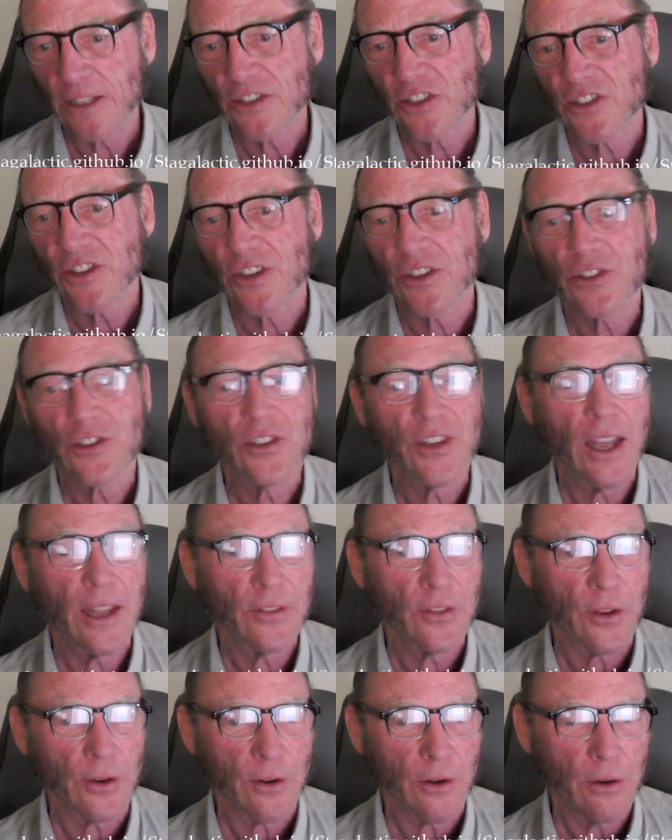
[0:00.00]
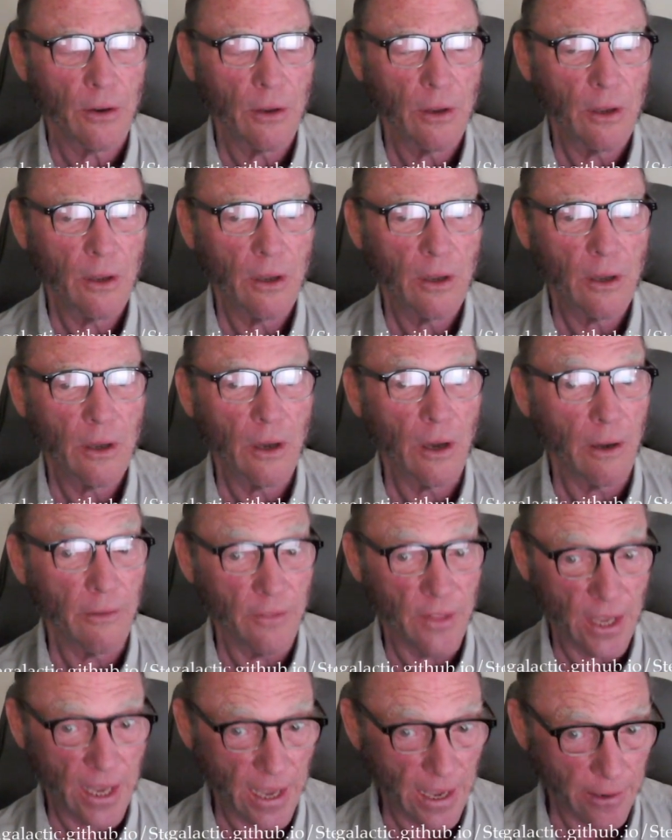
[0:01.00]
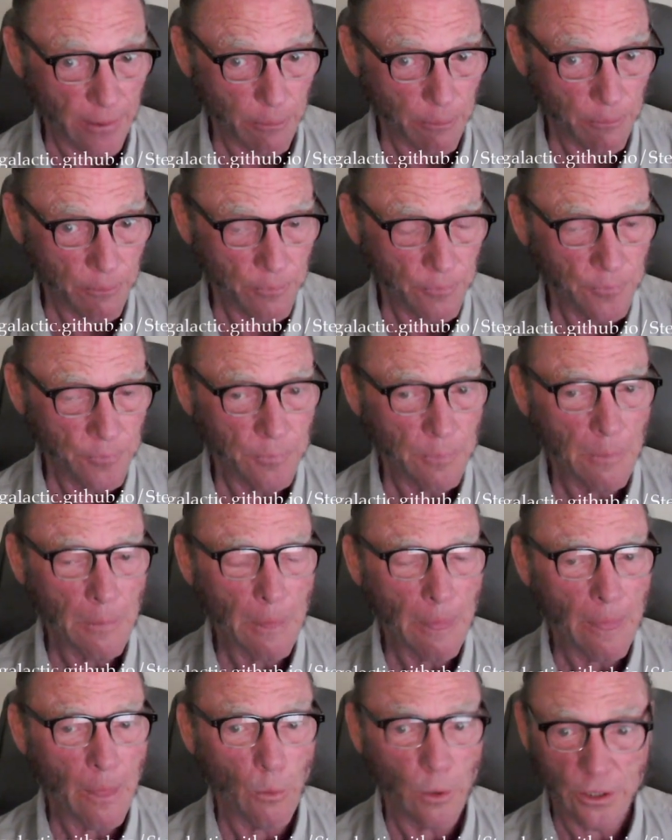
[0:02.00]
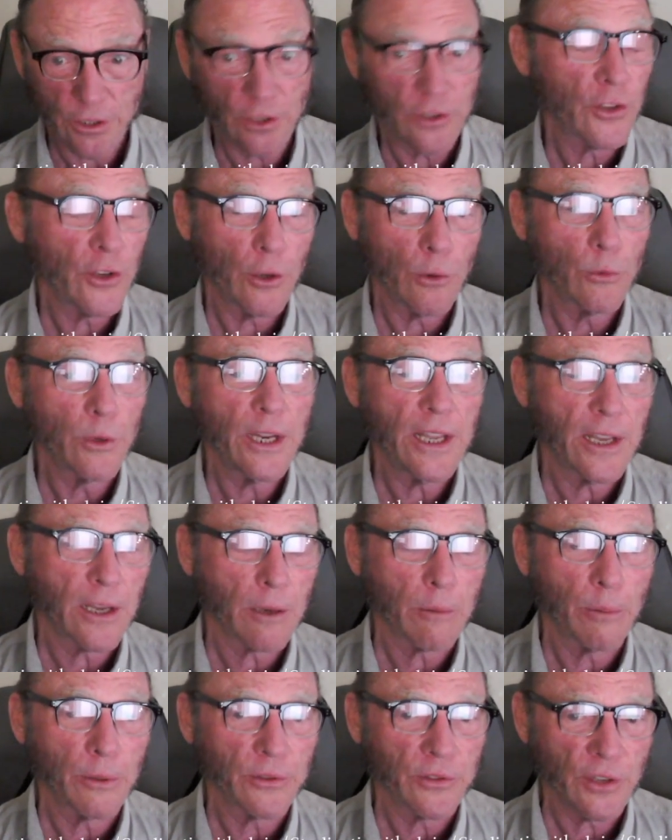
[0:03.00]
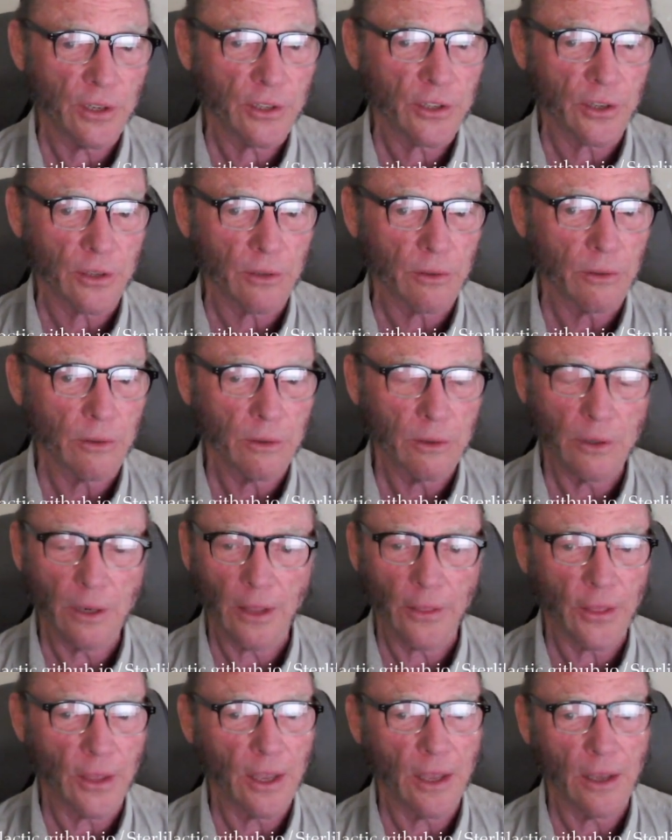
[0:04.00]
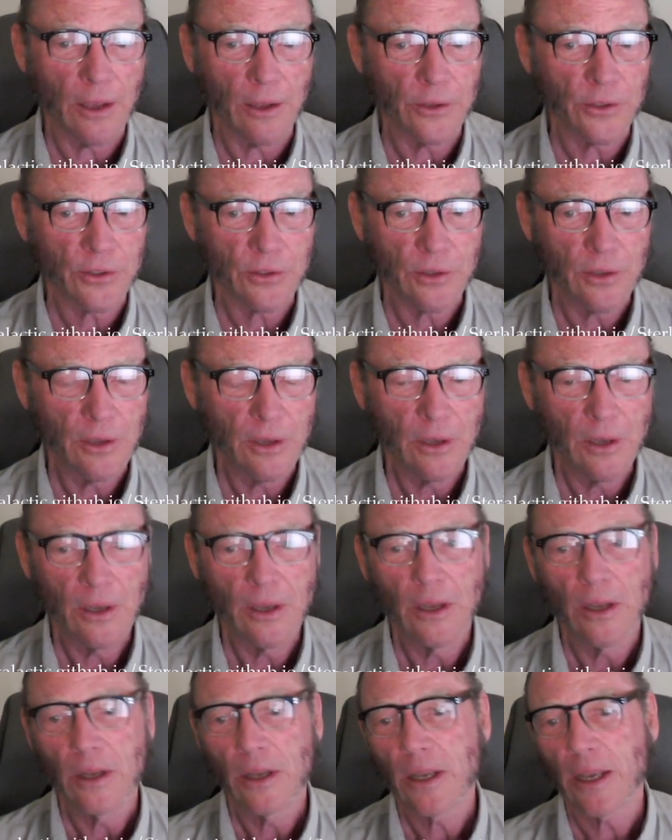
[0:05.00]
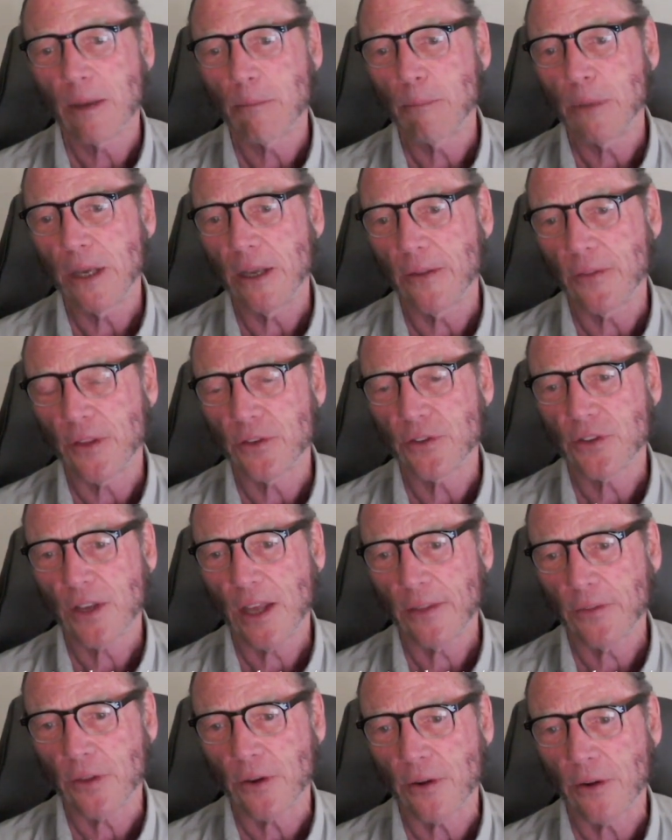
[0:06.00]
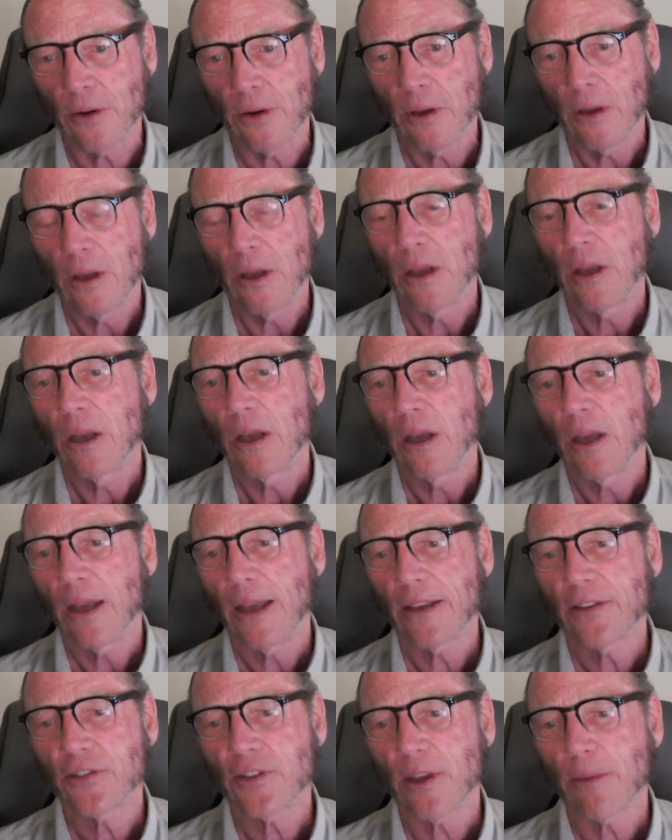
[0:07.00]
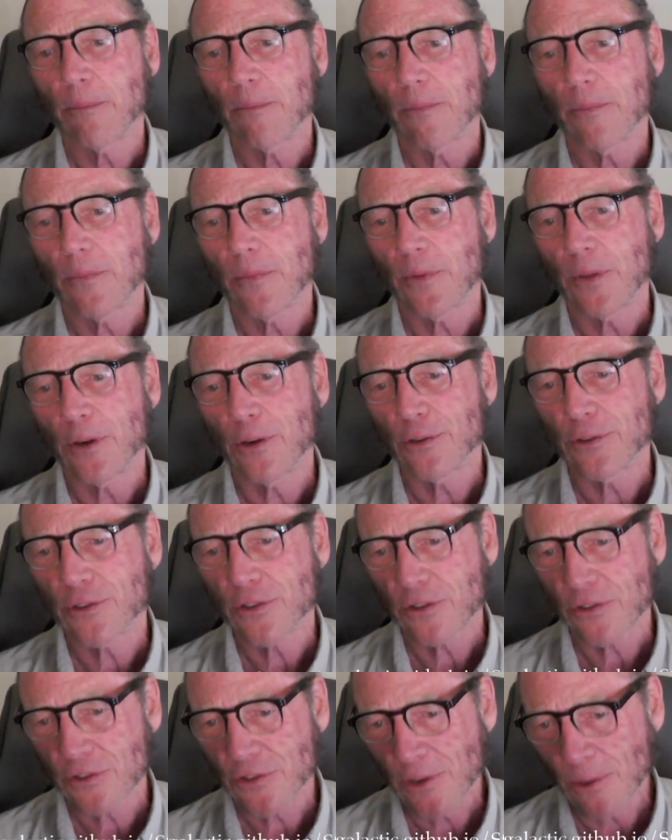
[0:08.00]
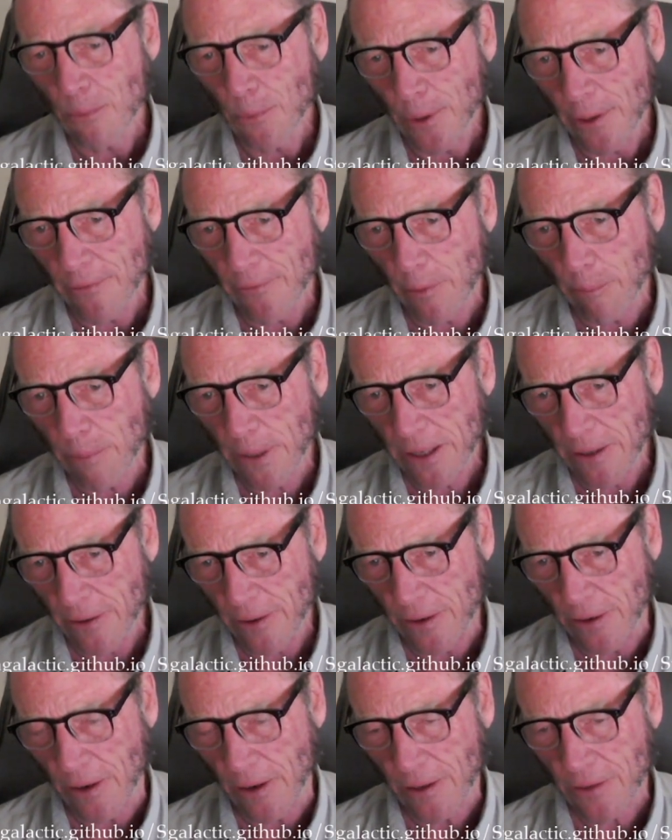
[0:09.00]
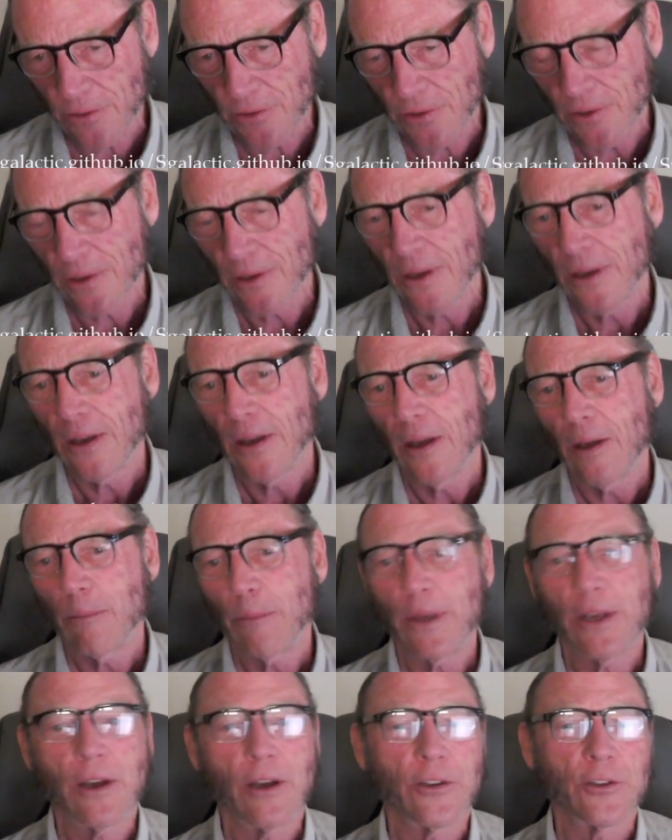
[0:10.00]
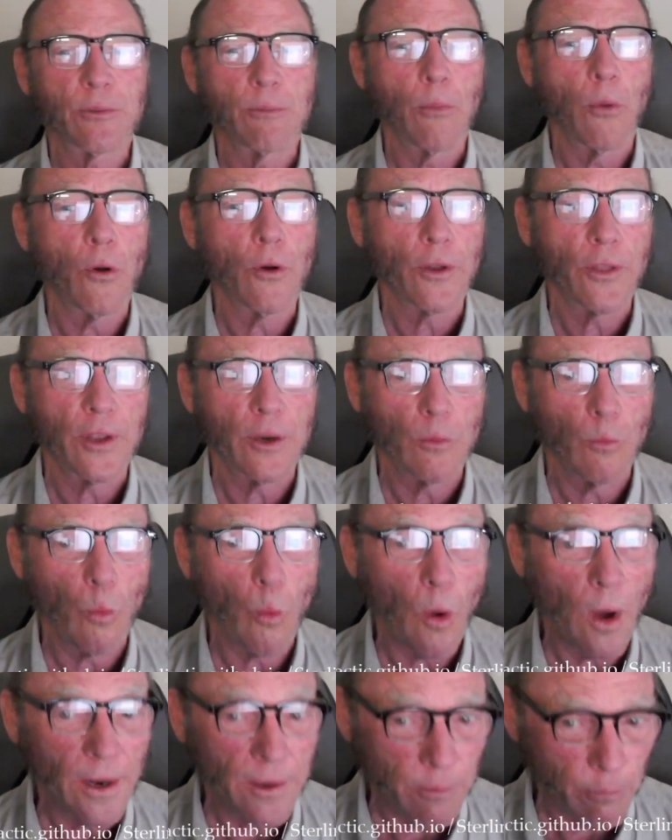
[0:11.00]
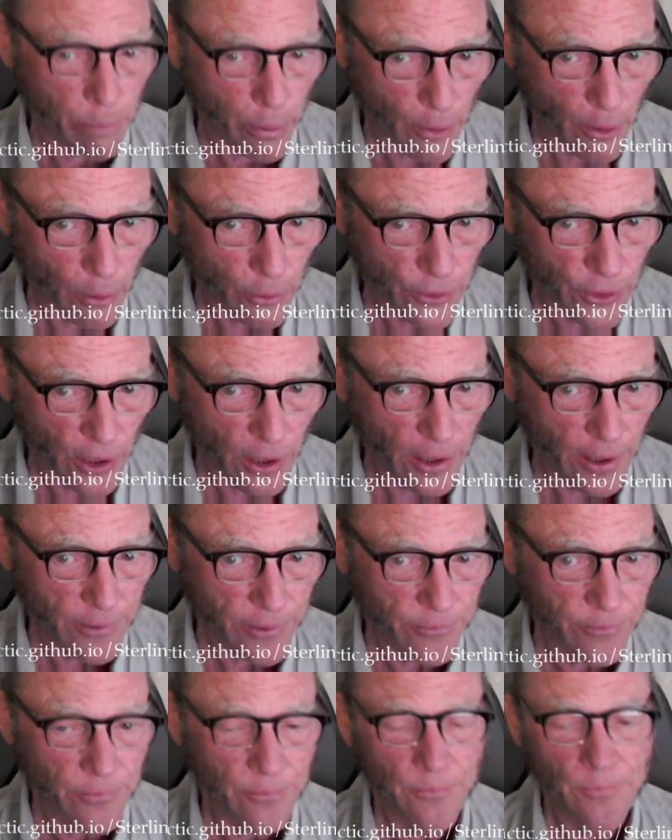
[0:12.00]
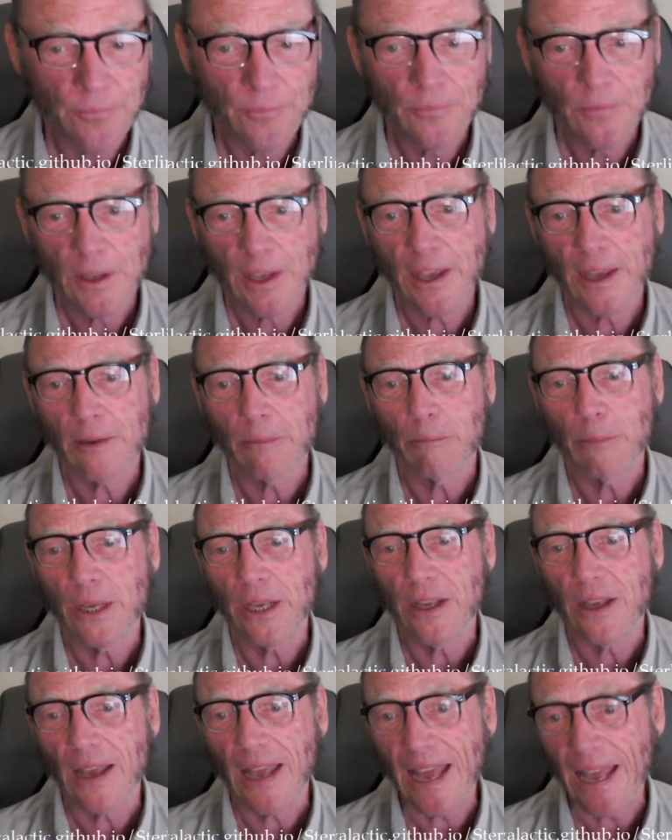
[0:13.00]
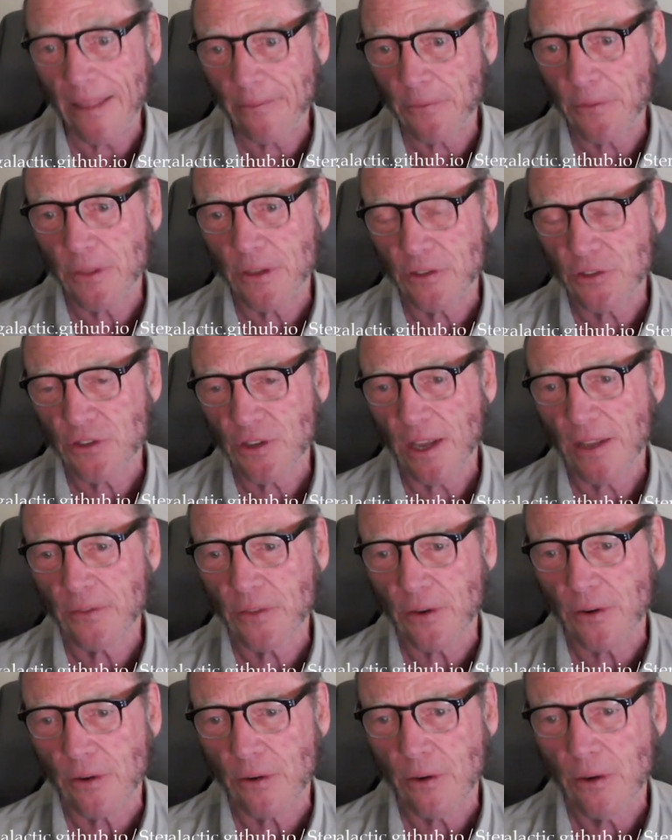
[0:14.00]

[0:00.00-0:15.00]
the center of the atom, which is a unique position. Nothing else can be at the center, except there's somewhat of a paradox because more than one proton can be at the center.